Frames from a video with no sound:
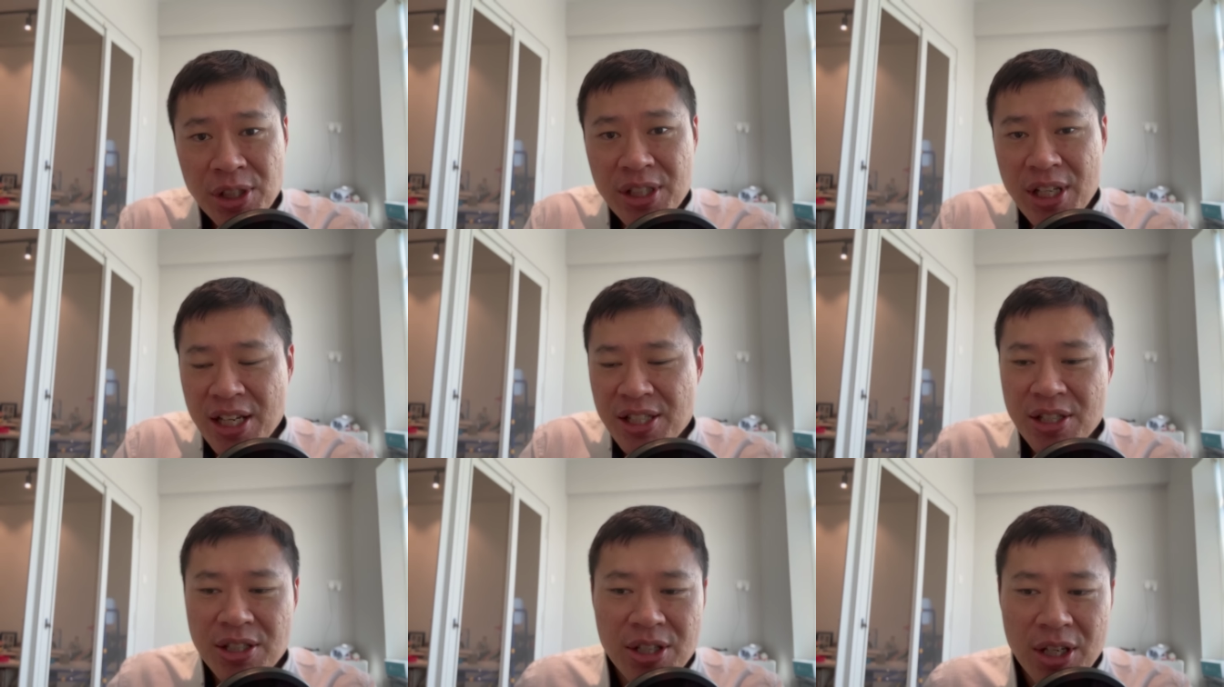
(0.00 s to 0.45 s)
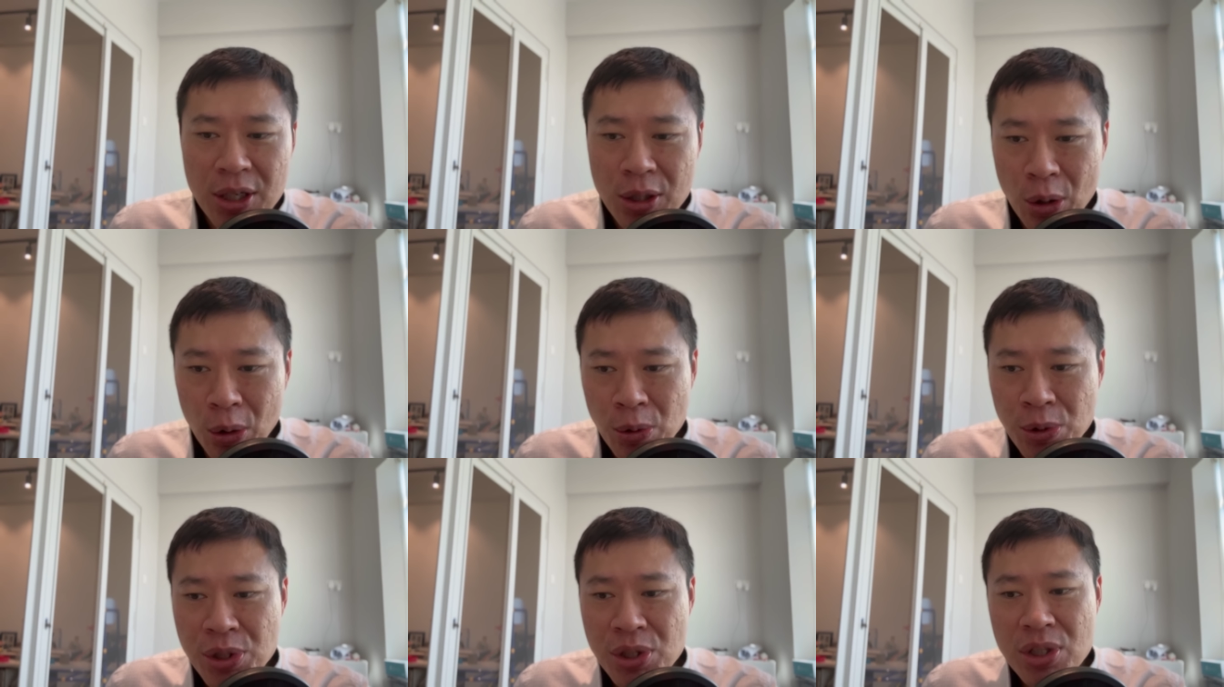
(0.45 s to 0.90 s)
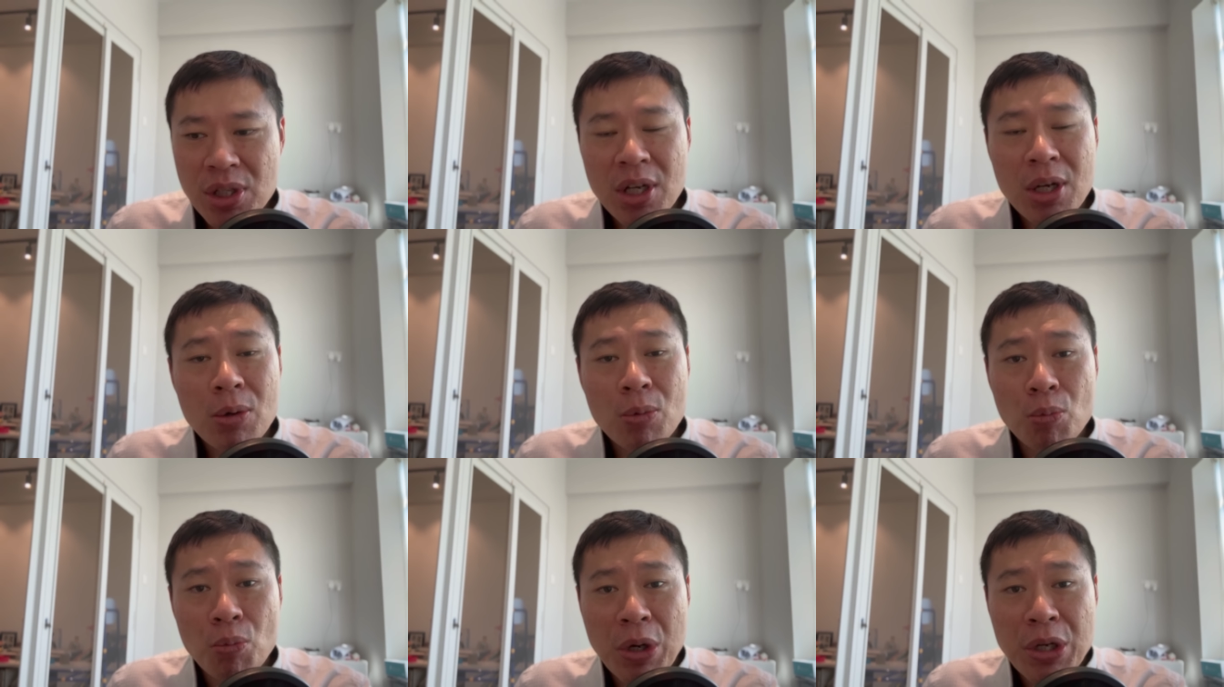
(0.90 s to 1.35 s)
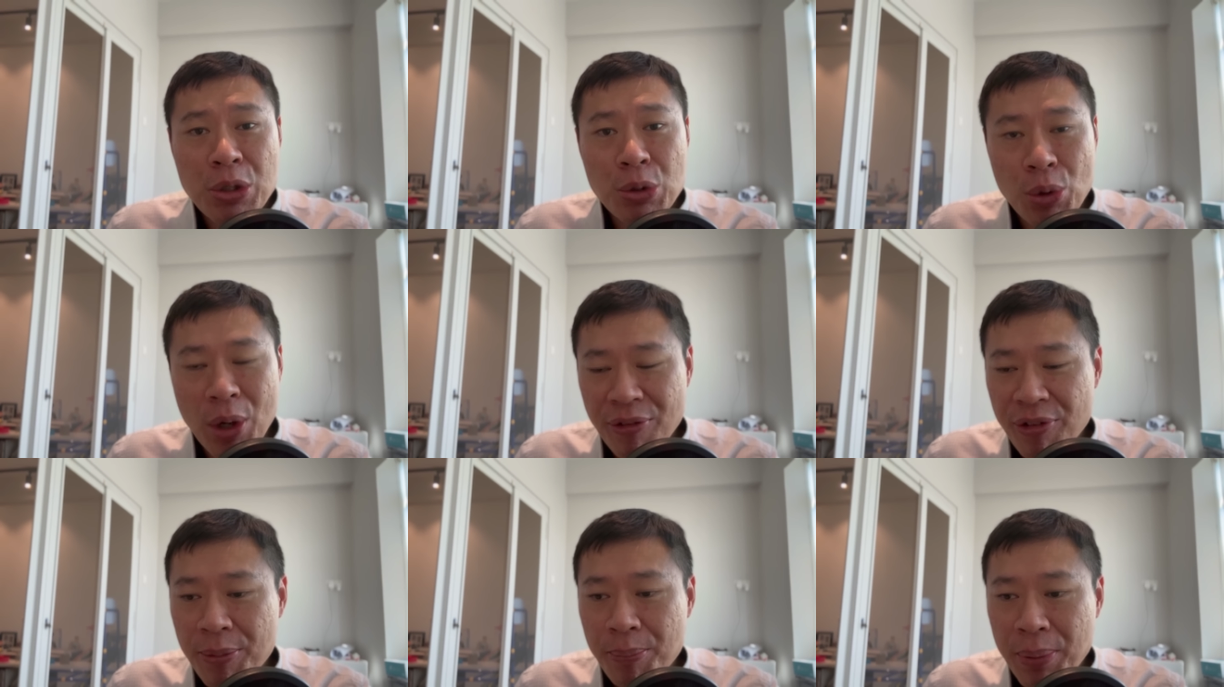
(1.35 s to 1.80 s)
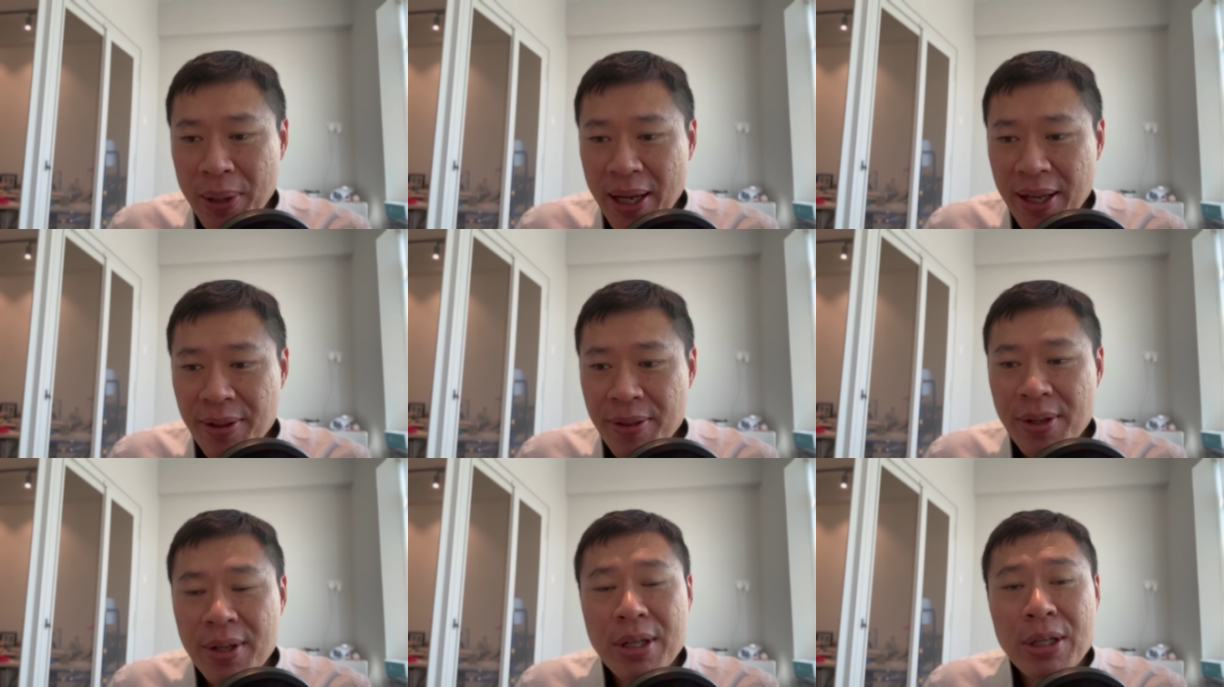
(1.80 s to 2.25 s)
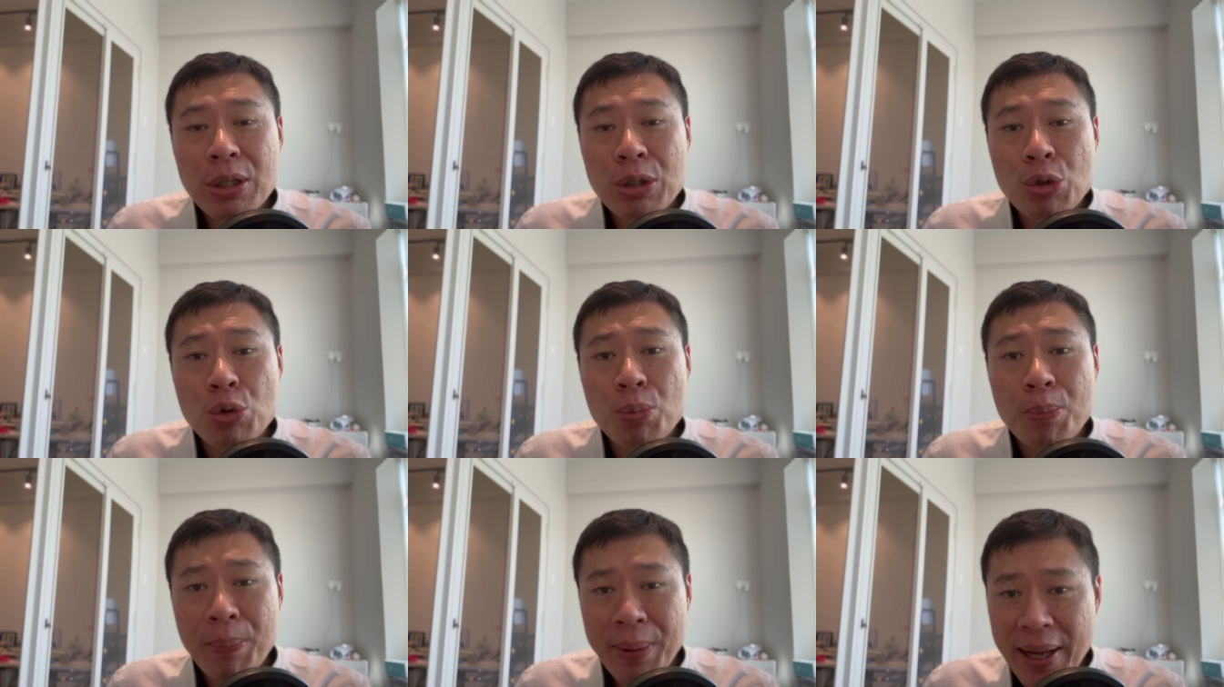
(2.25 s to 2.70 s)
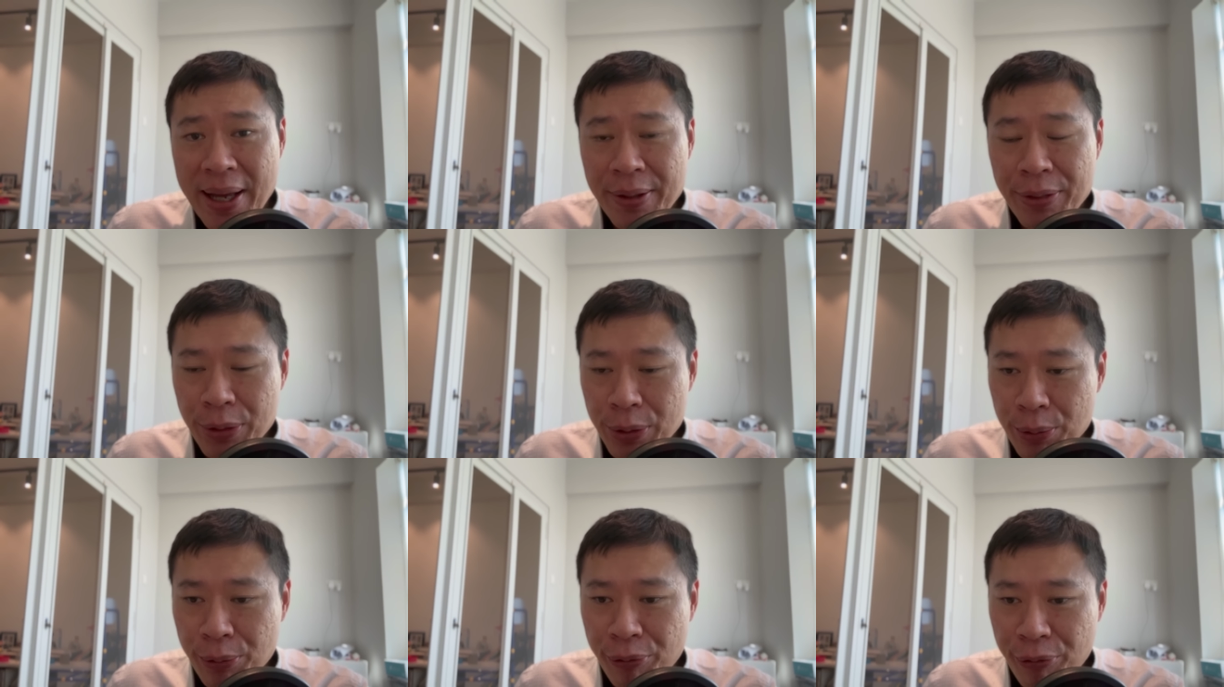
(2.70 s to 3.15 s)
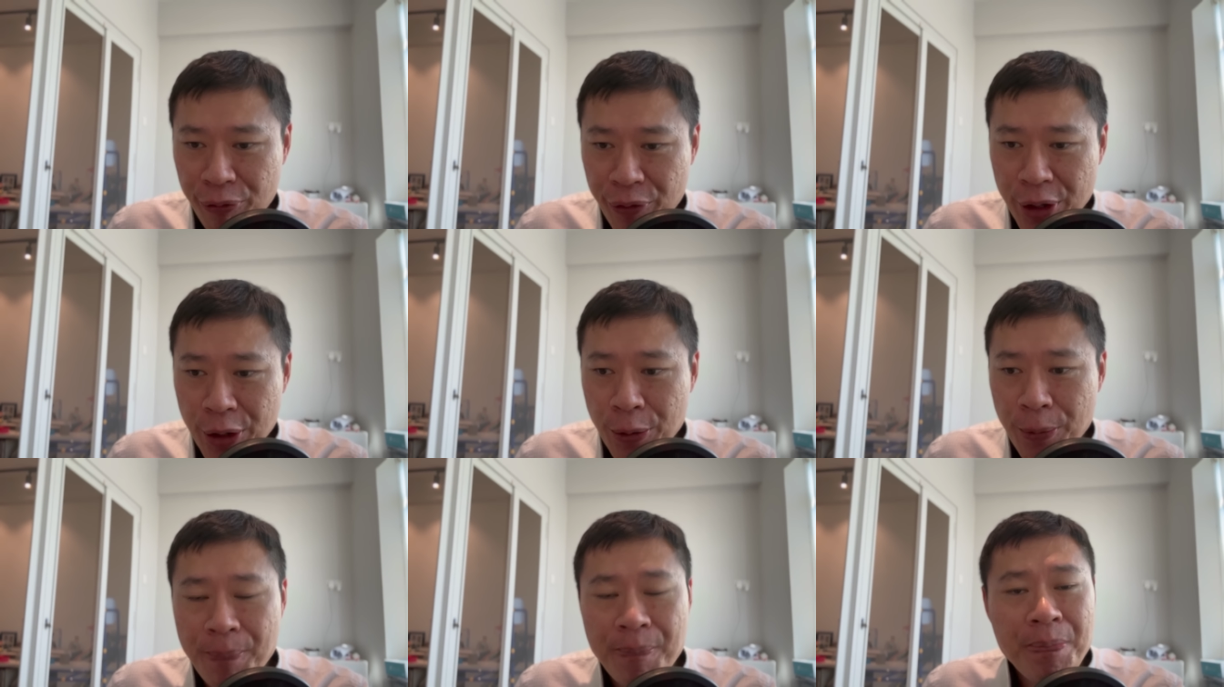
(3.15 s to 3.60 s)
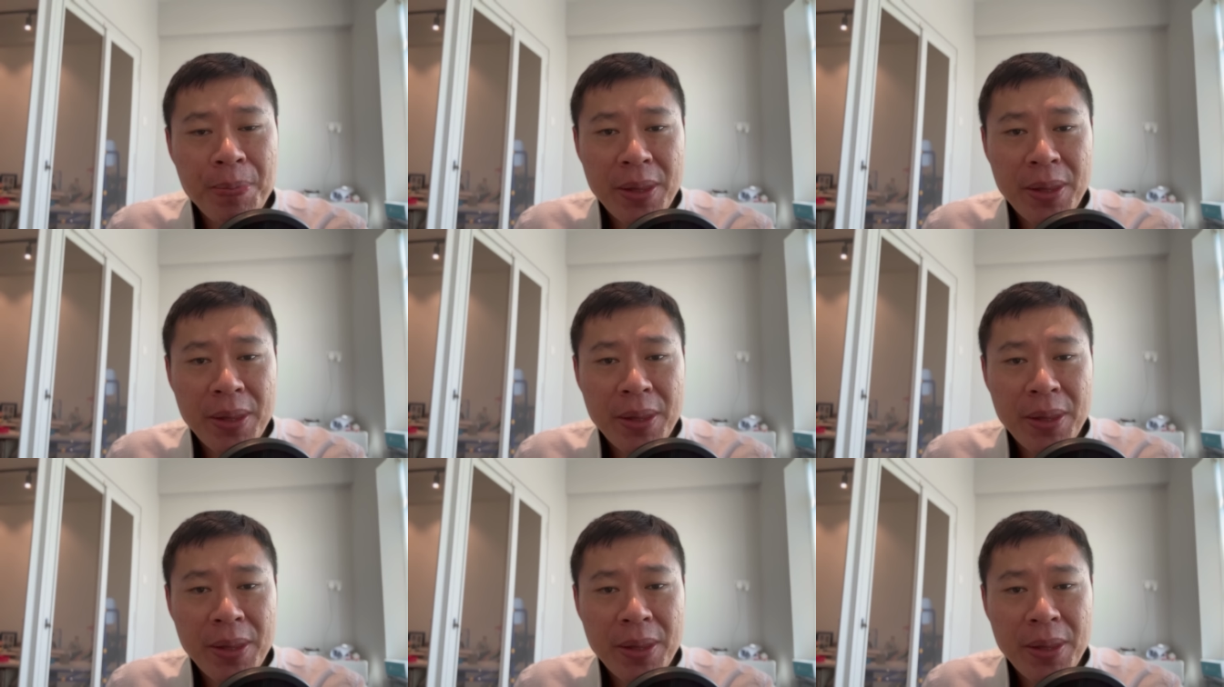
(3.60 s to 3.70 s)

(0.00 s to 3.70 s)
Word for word: As the saying goes, when you don't have a plan, you plan to fail.